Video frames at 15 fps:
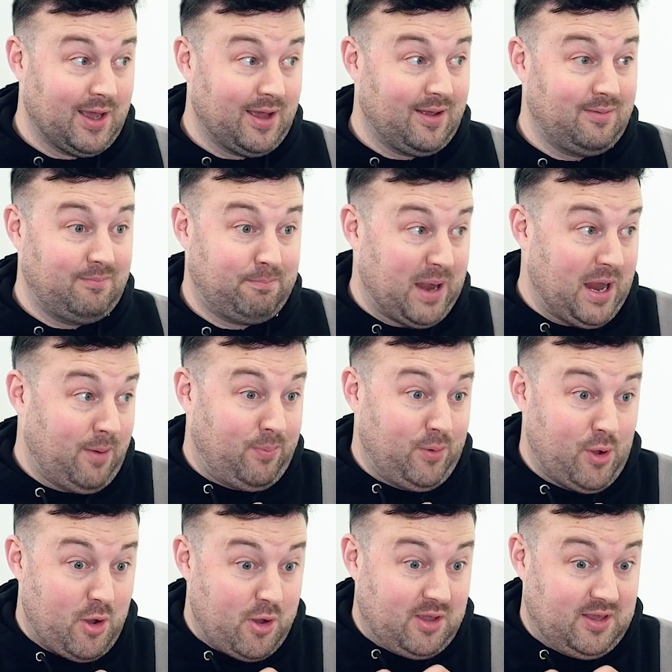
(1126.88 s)
and Power
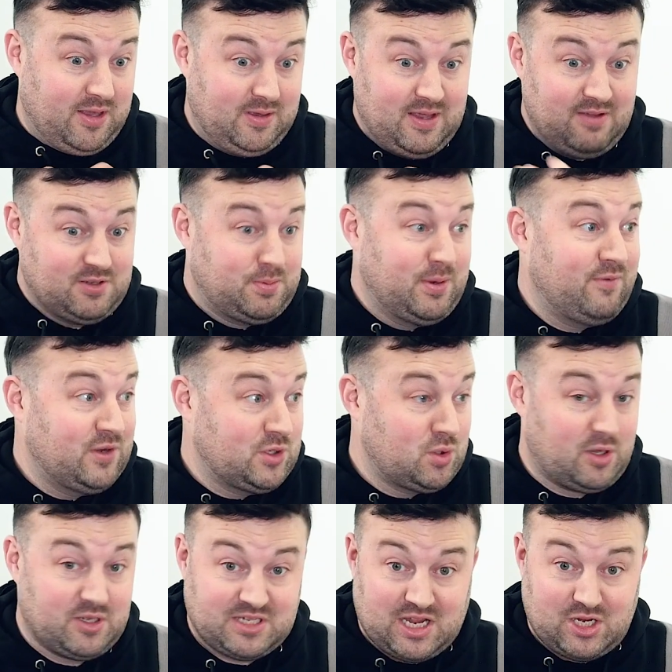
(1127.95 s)
BI gives me a
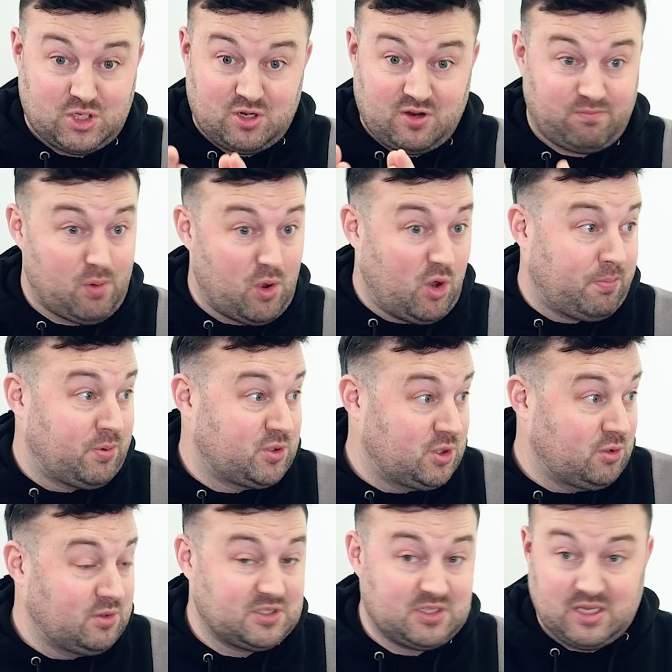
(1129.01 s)
visualization of my
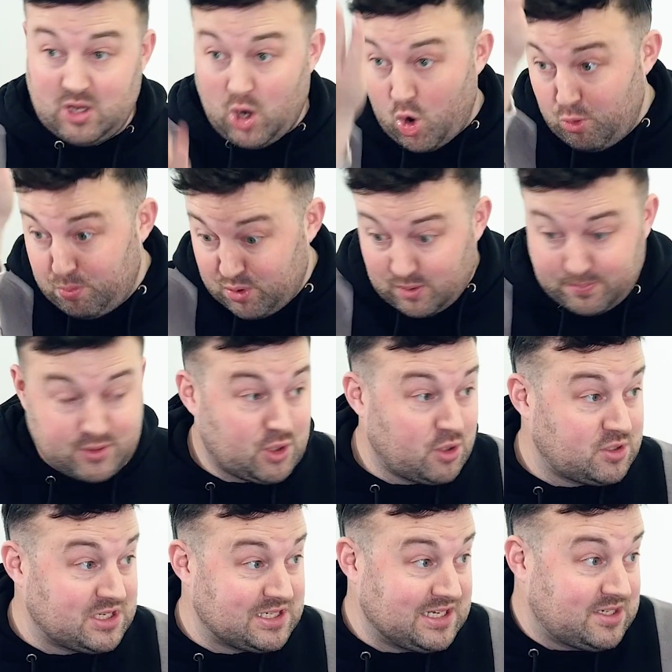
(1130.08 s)
open
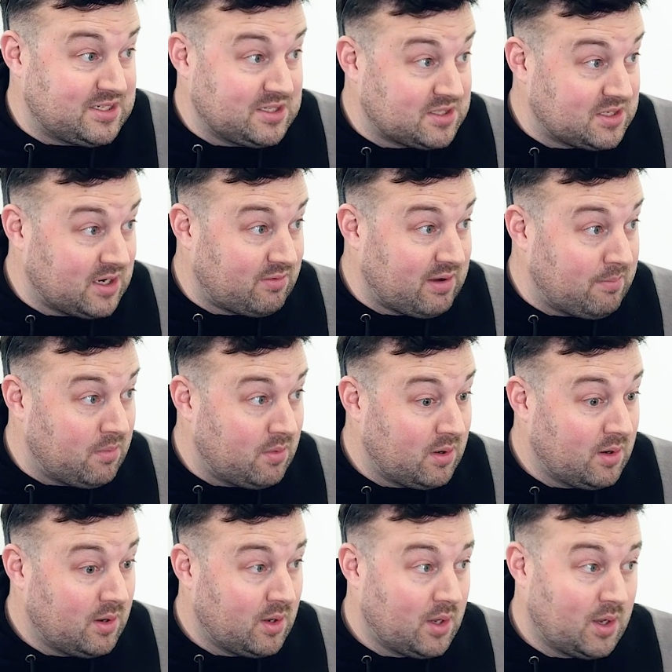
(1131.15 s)
opportunities list in CRM.
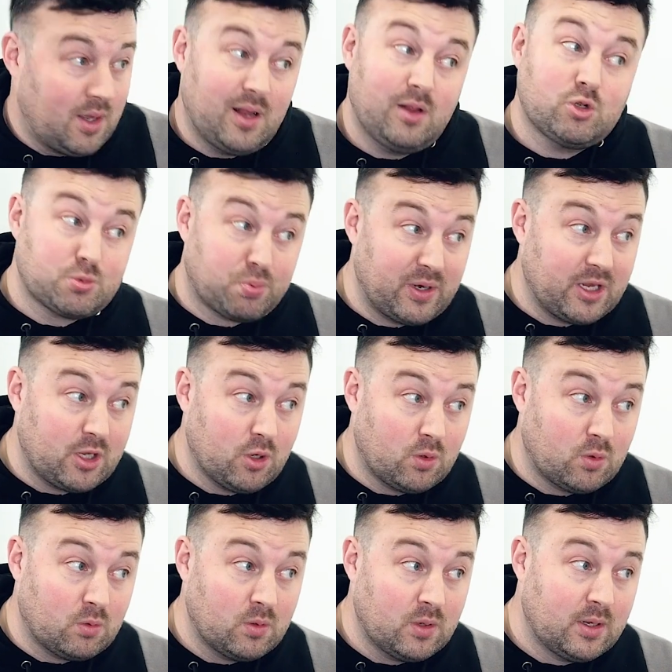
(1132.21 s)
Looks pretty
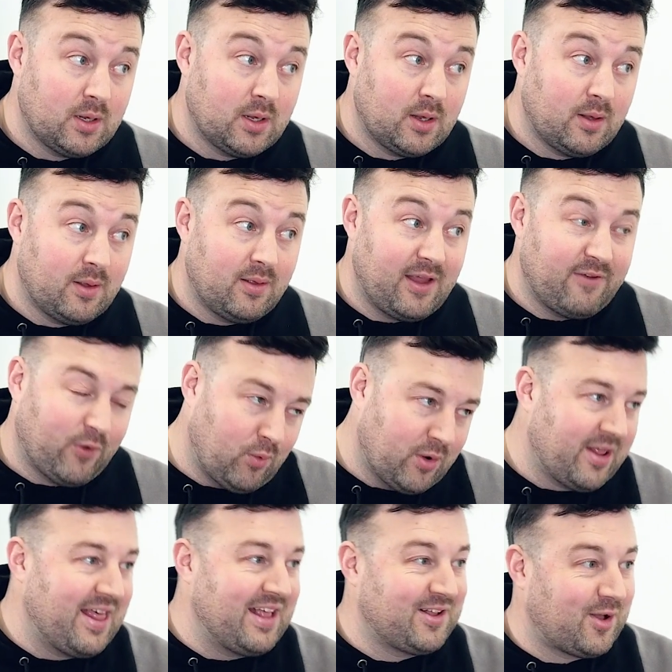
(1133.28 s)
cool. If I
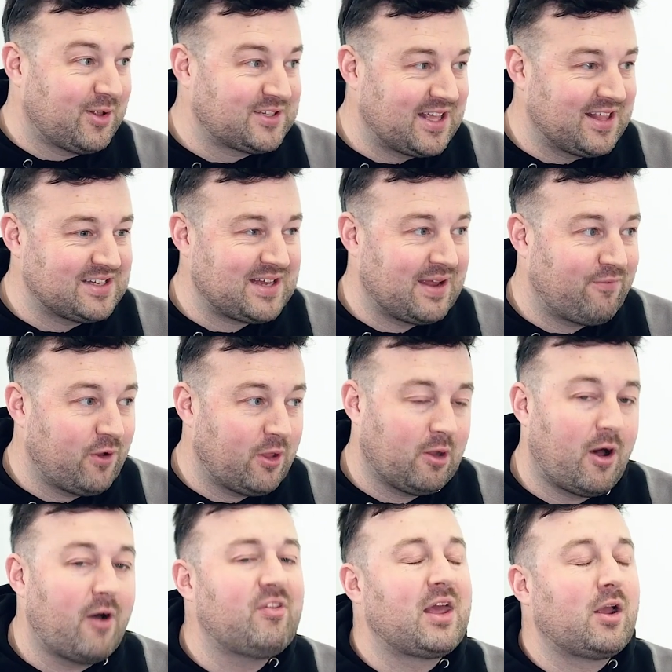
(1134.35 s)
want to then go and take that step
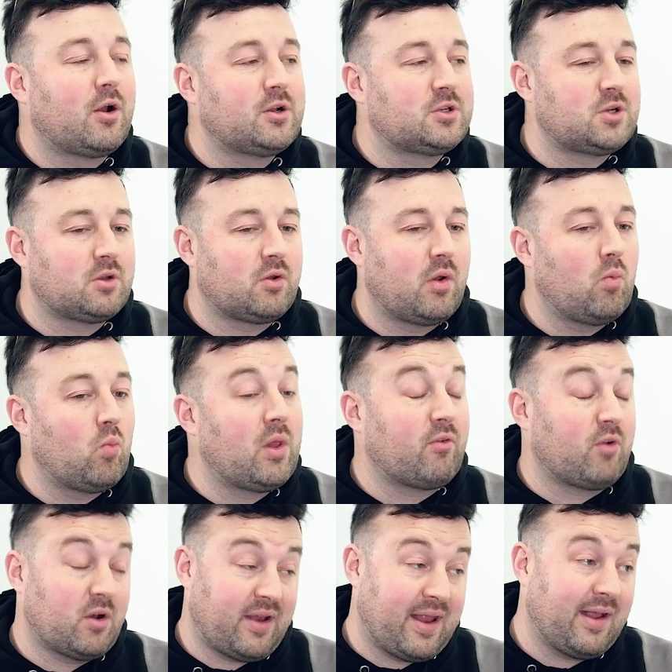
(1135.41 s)
further, I've then got to start going, well, I've
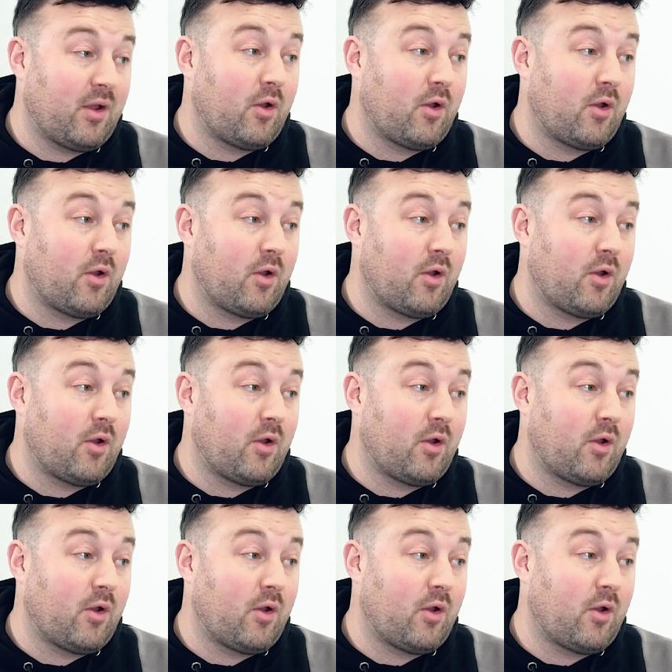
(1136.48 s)
got to then